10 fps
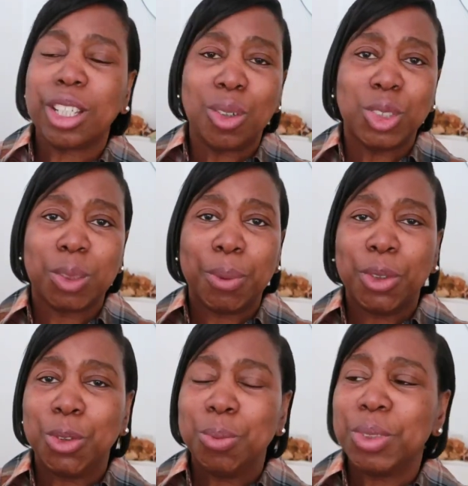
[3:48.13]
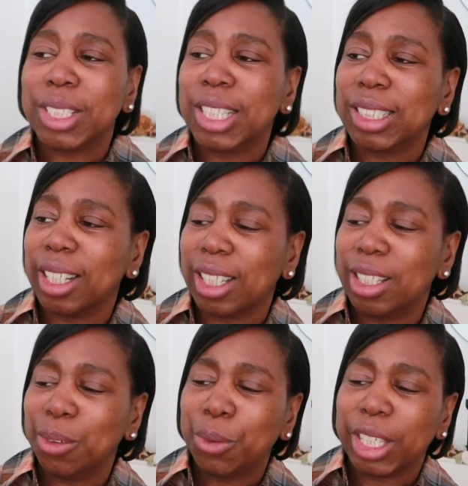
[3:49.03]
ghost balloons, and it's like
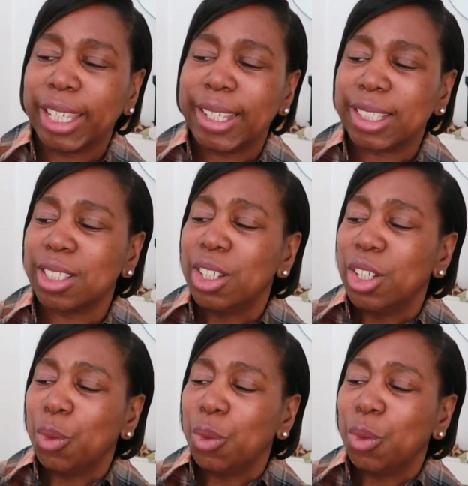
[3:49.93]
a little kit